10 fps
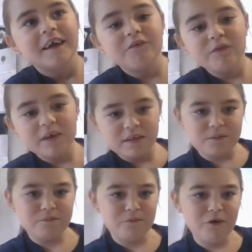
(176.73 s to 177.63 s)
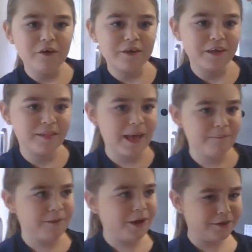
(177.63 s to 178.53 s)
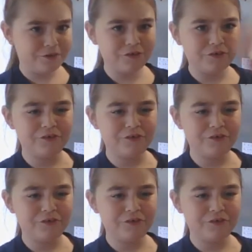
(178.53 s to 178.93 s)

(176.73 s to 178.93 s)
I don't think it's working that much.